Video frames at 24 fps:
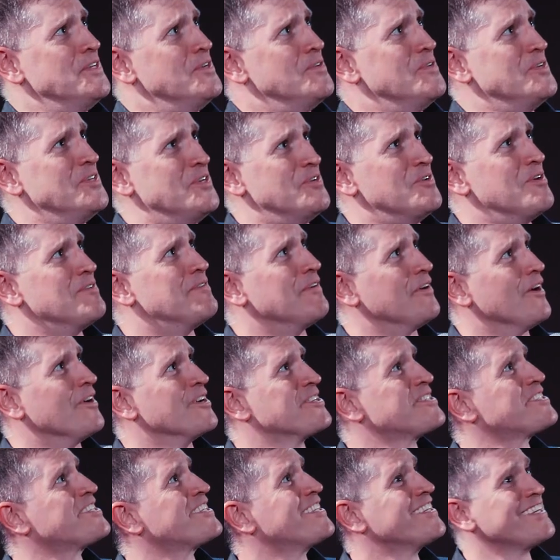you,
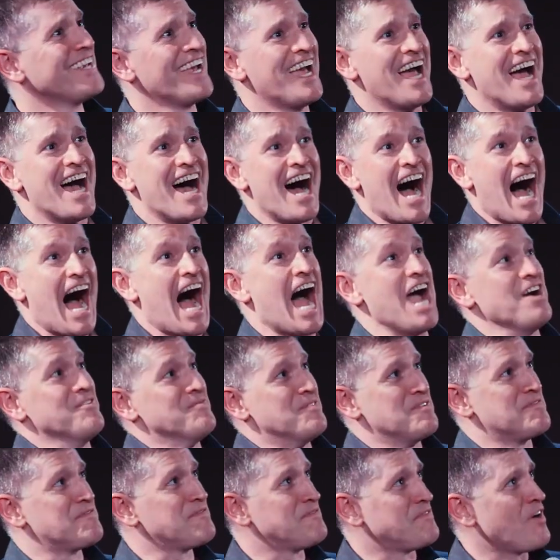universe. I
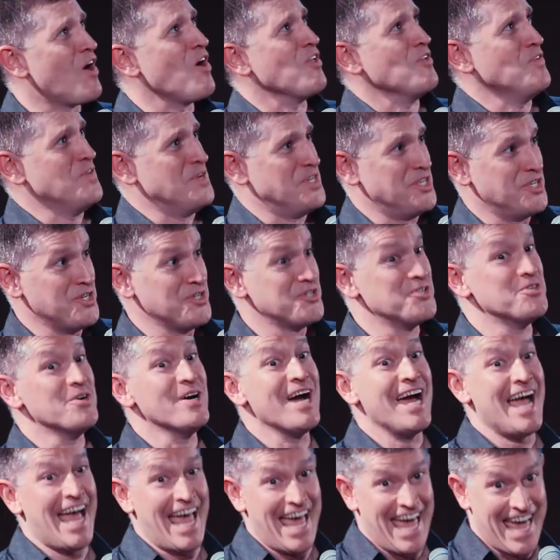would follow you
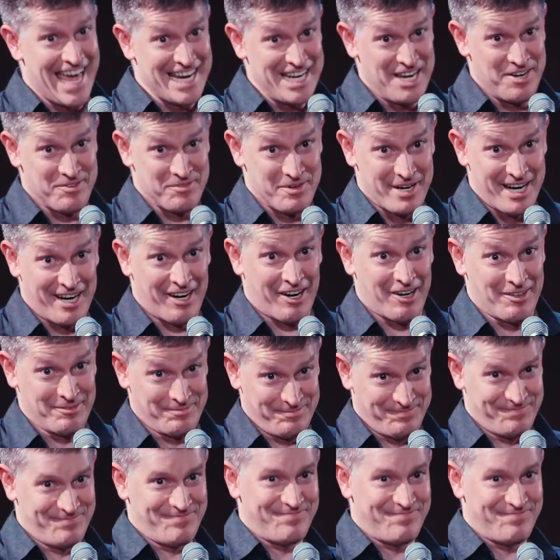anywhere.